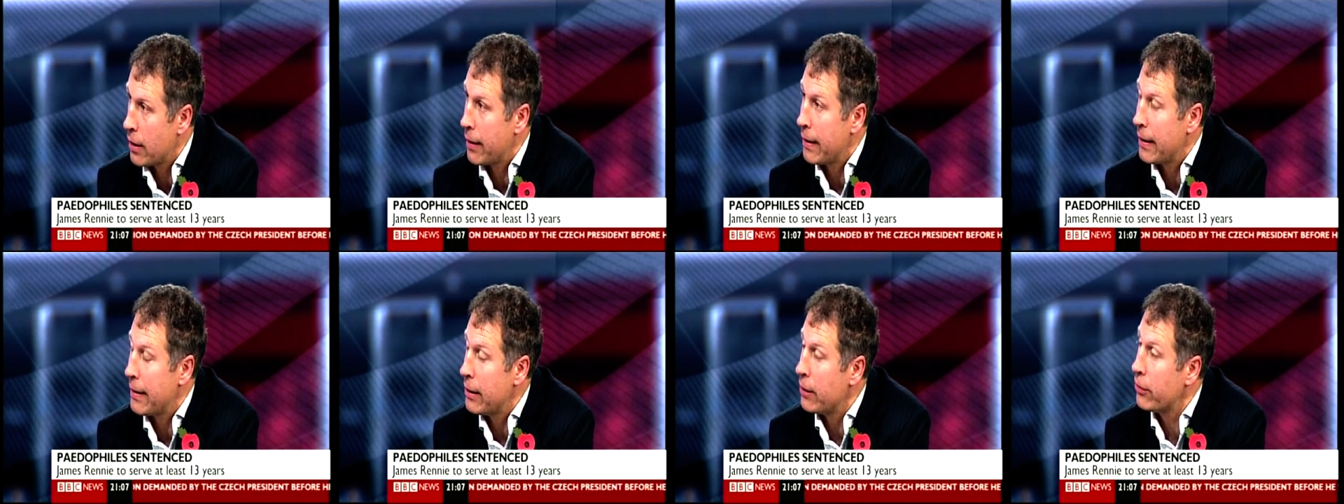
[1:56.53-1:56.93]

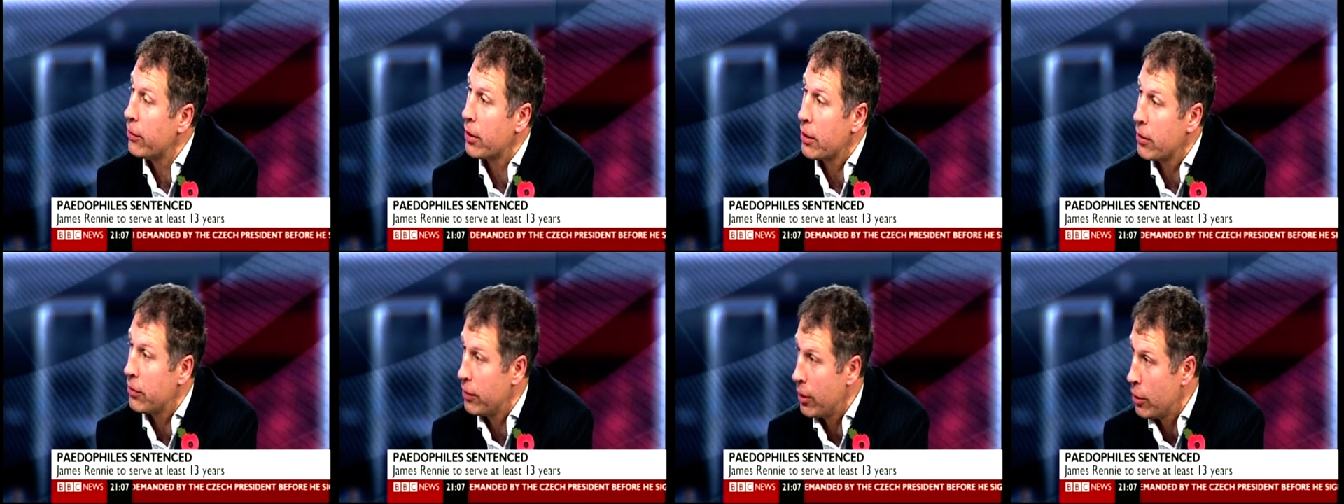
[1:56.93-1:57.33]
and they need to
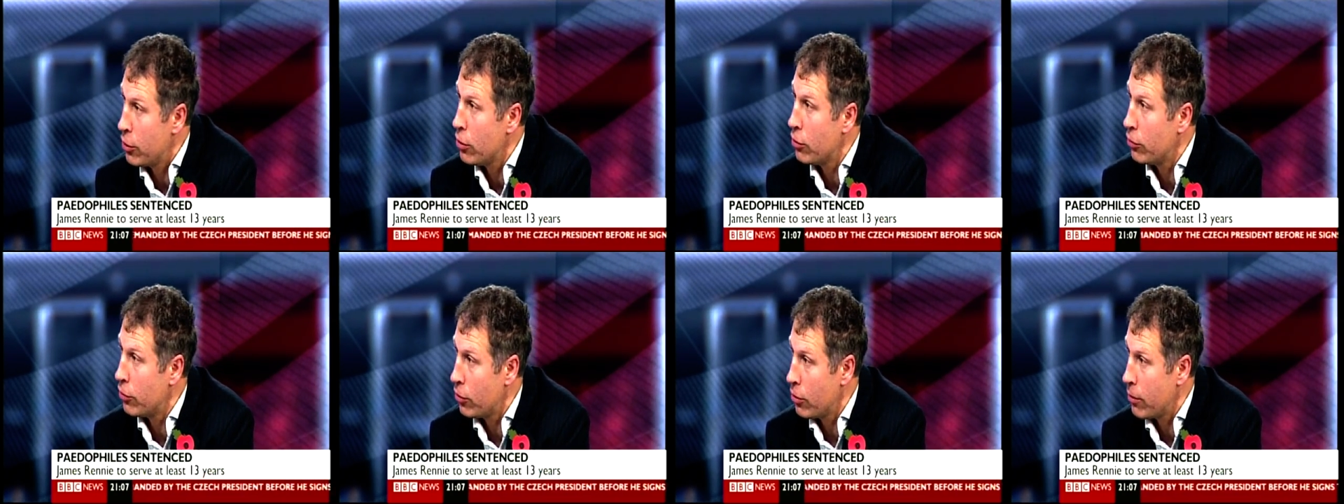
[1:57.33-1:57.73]

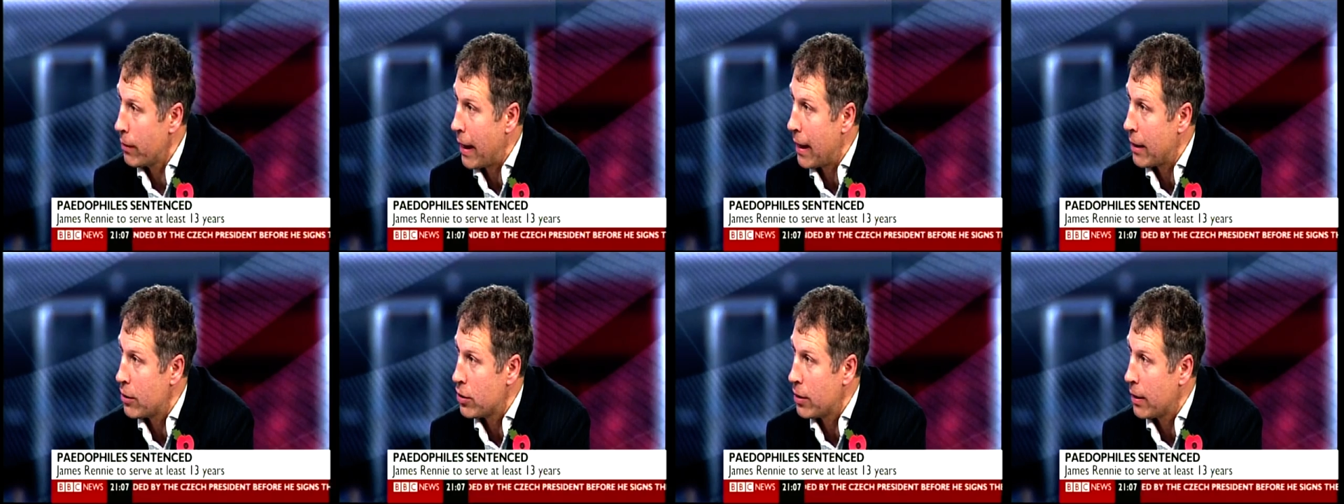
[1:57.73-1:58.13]
continue to do
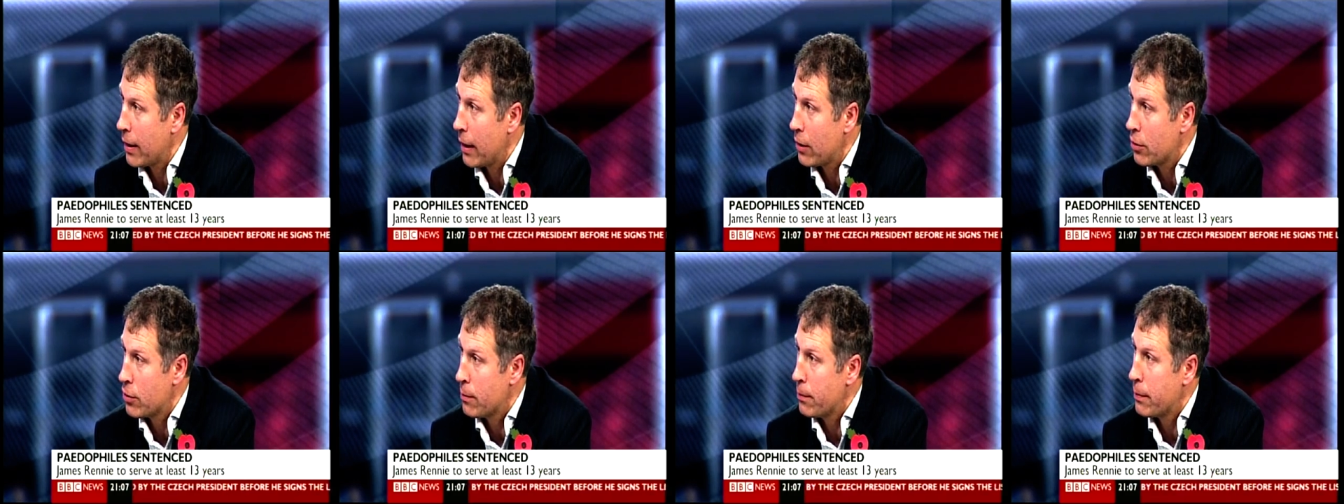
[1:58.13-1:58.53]
that
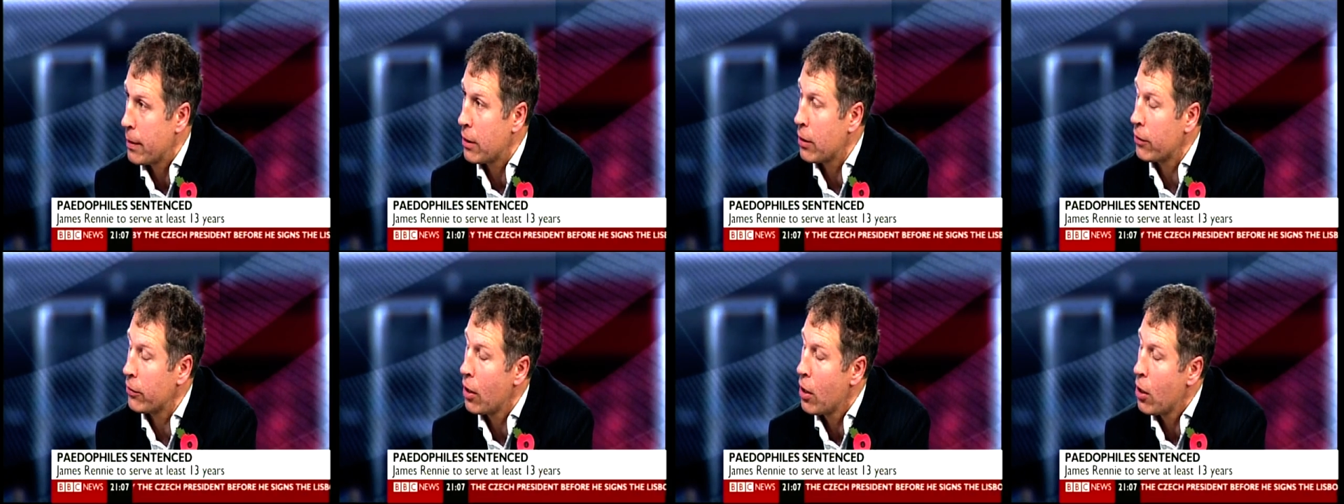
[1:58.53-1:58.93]
education,
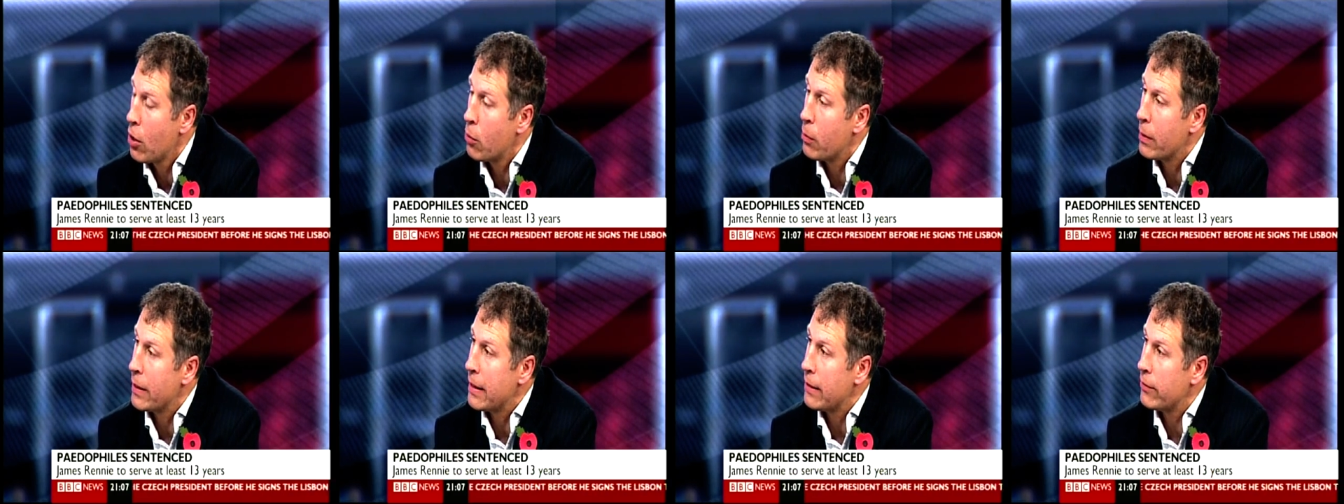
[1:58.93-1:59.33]
because
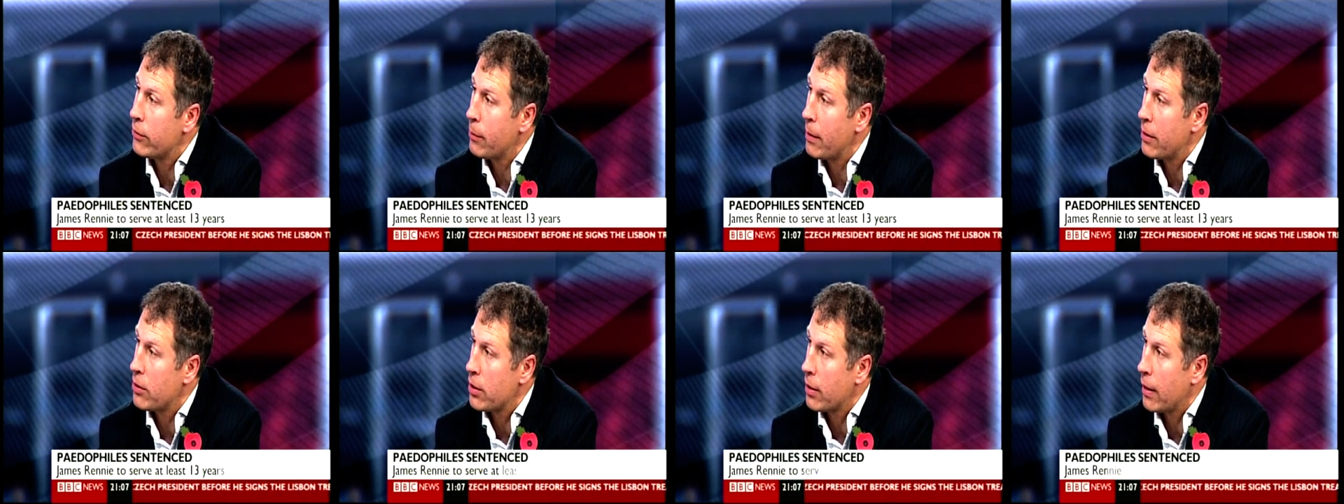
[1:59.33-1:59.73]
we need
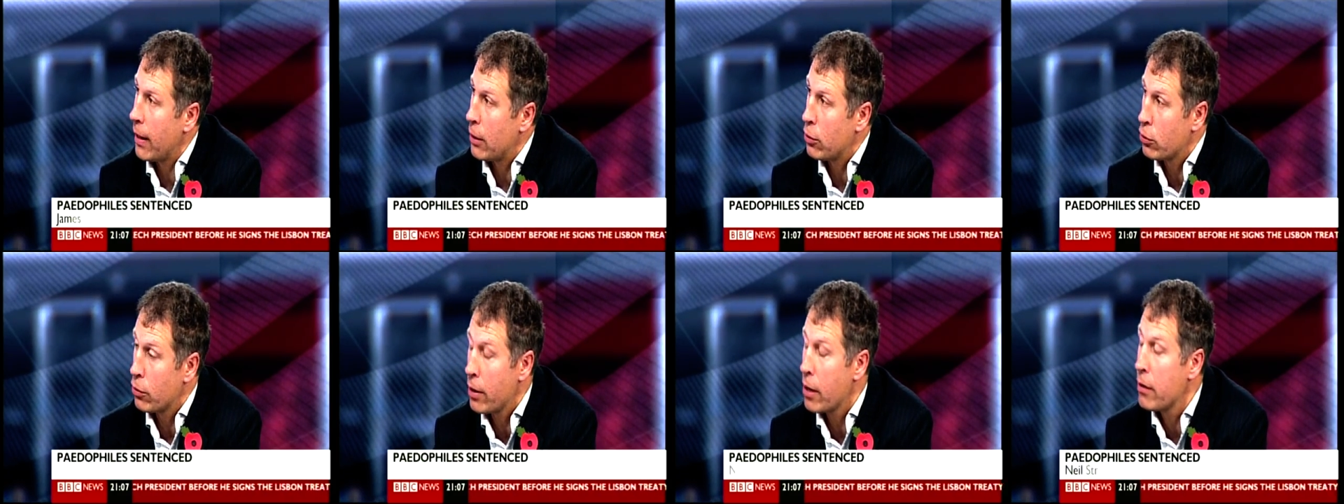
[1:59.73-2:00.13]
to
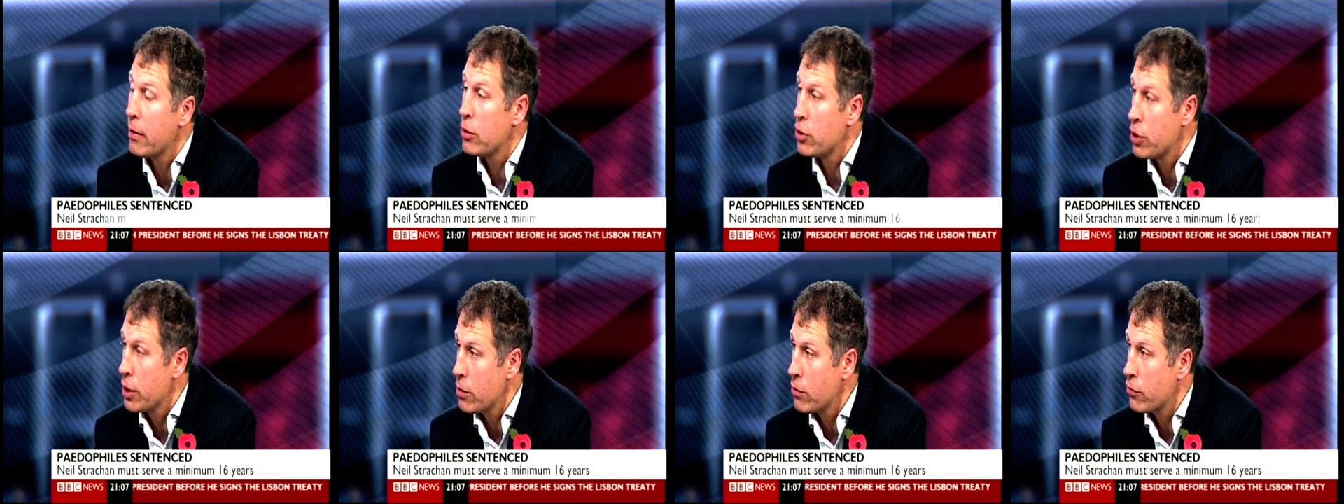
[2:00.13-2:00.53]
educate not
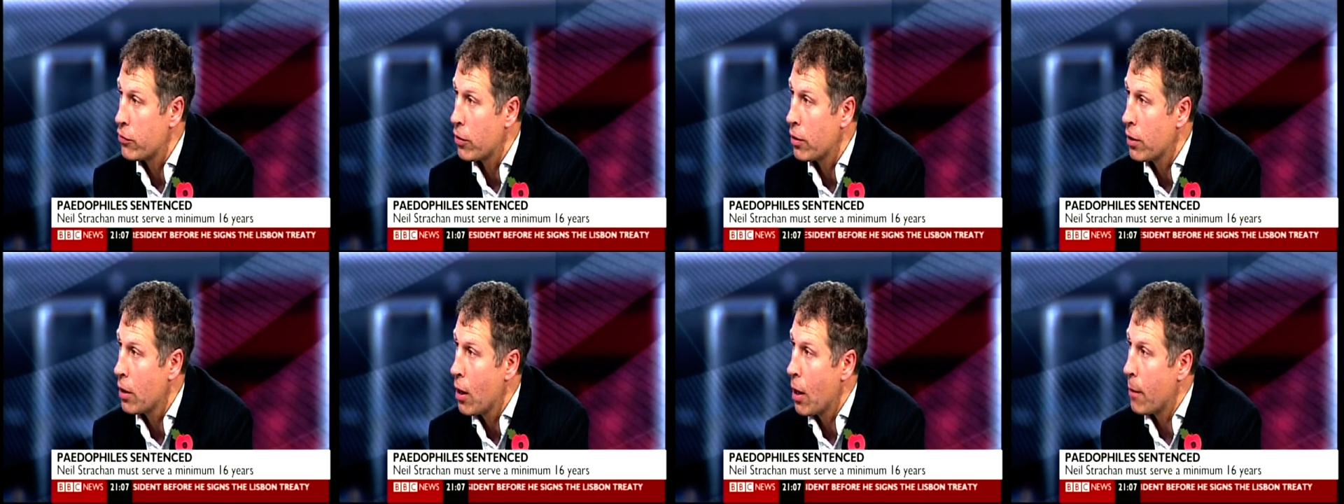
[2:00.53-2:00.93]
only
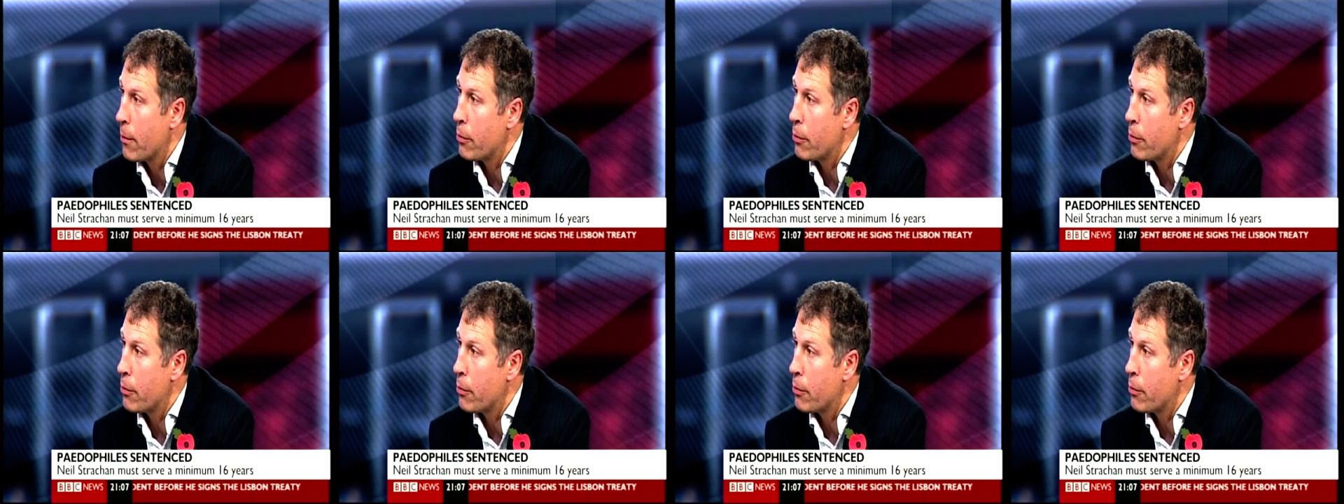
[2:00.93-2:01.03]
children,